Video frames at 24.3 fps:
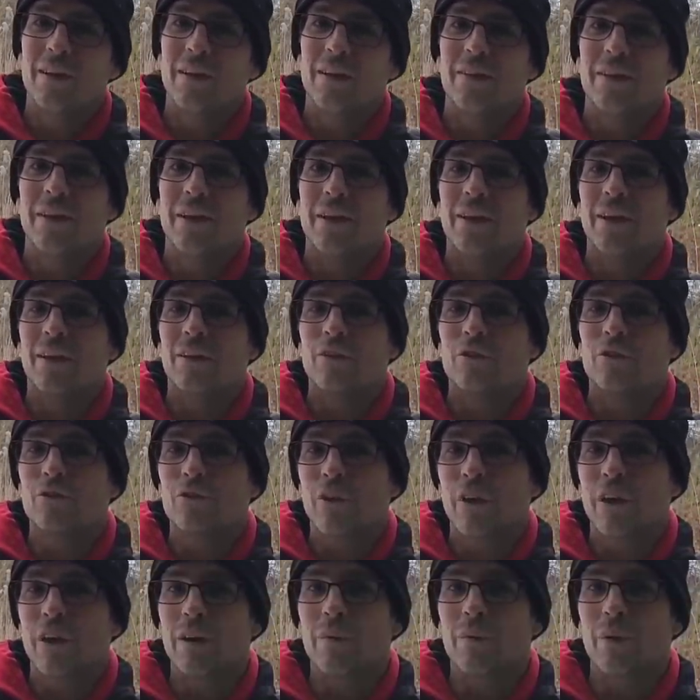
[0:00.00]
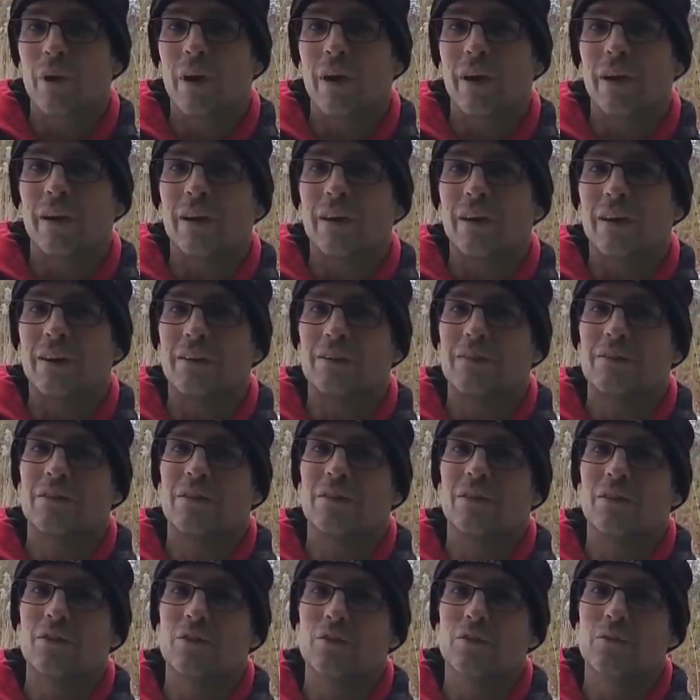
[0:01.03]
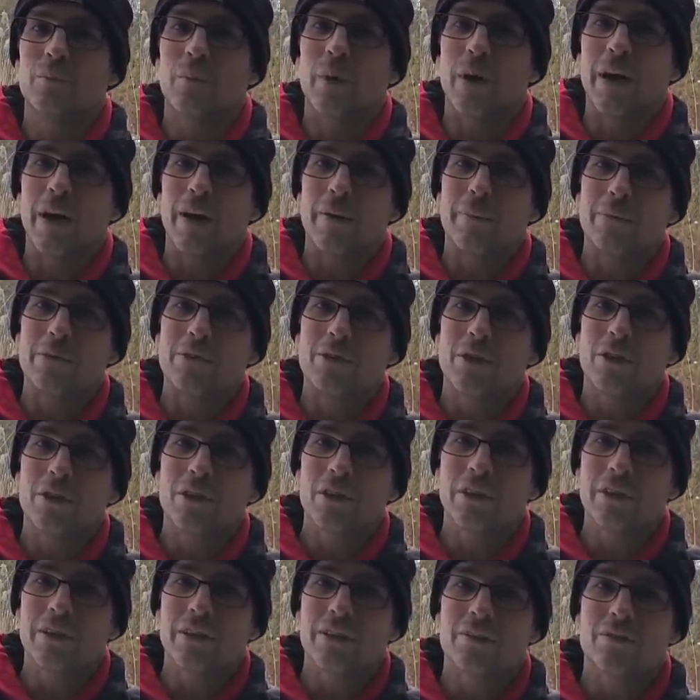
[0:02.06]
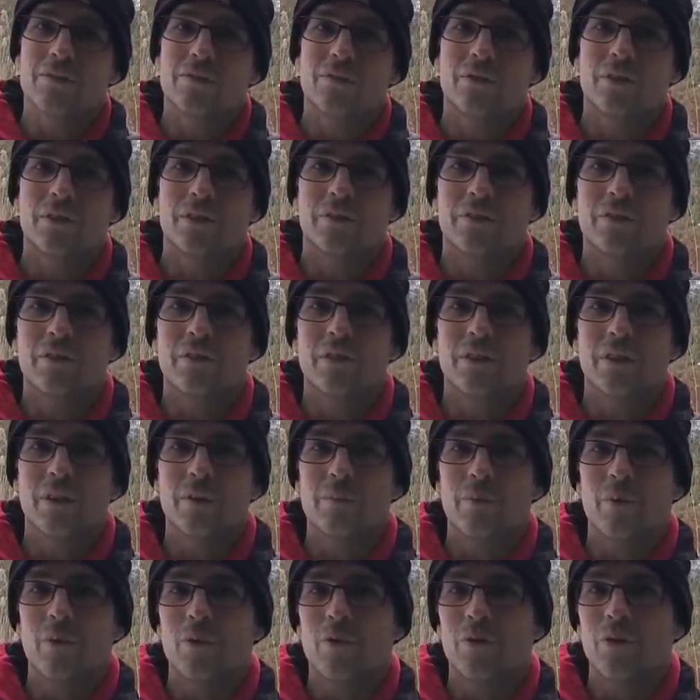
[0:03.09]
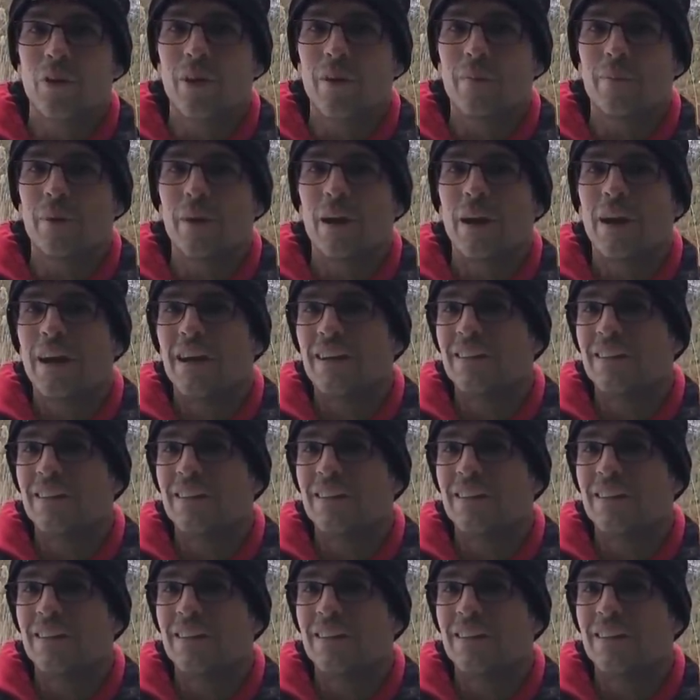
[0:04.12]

then a great way is to use my Amazon links for the affiliate program.